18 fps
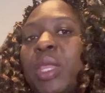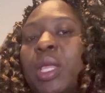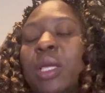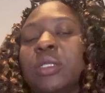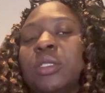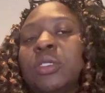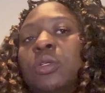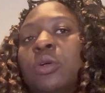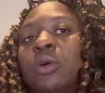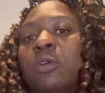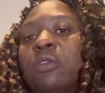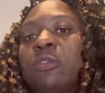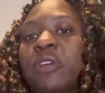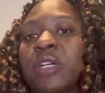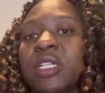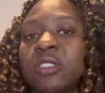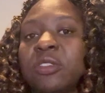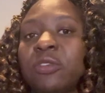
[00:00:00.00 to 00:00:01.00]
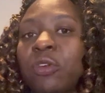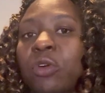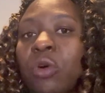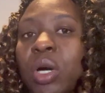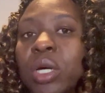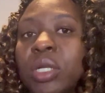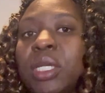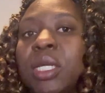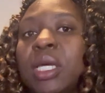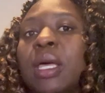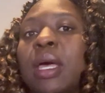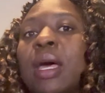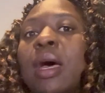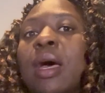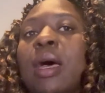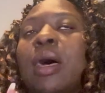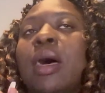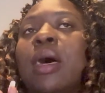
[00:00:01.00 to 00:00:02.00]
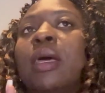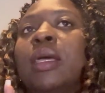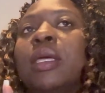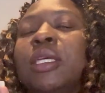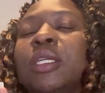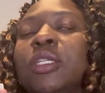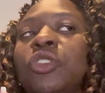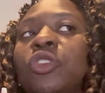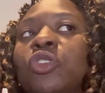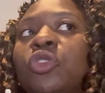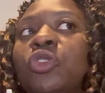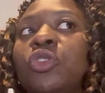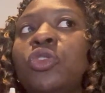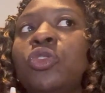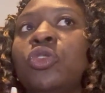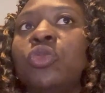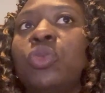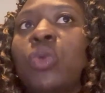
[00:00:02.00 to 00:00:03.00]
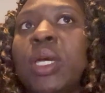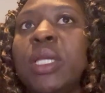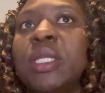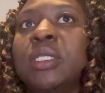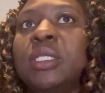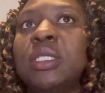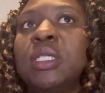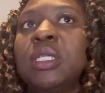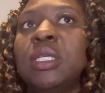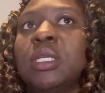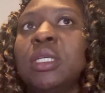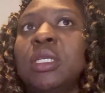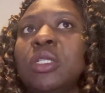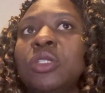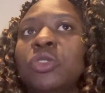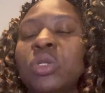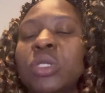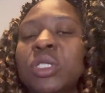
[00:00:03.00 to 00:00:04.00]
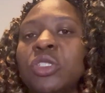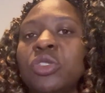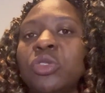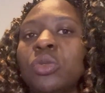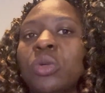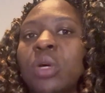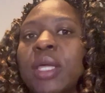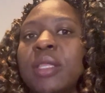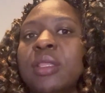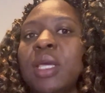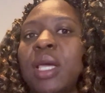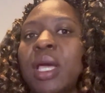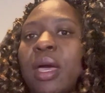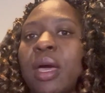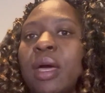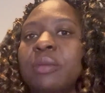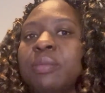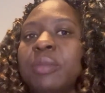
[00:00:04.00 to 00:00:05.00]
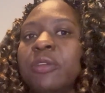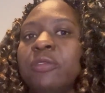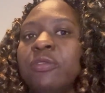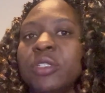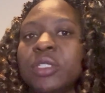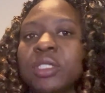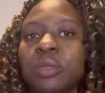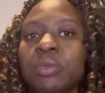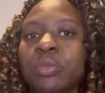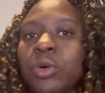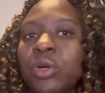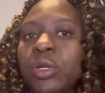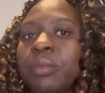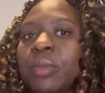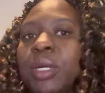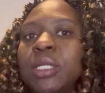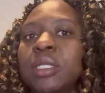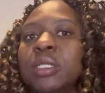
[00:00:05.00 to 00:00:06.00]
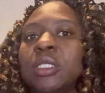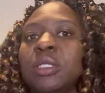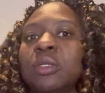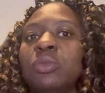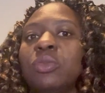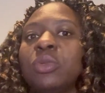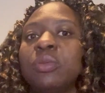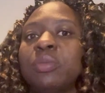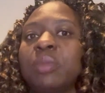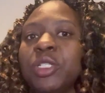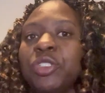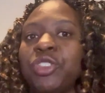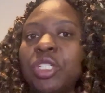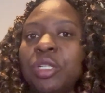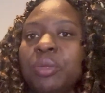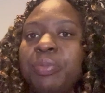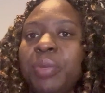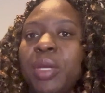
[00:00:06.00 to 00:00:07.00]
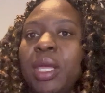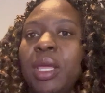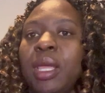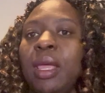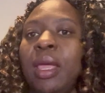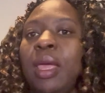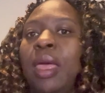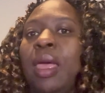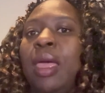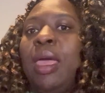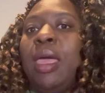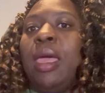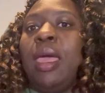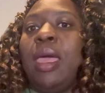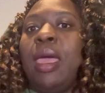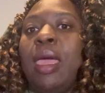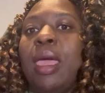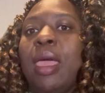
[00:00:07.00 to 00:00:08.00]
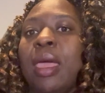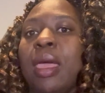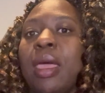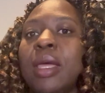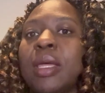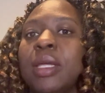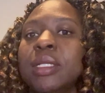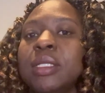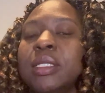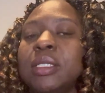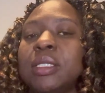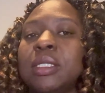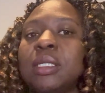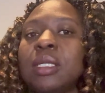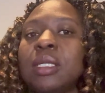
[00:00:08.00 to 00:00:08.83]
So fast forward, in 2022, I think I had my first appointment with my GP, and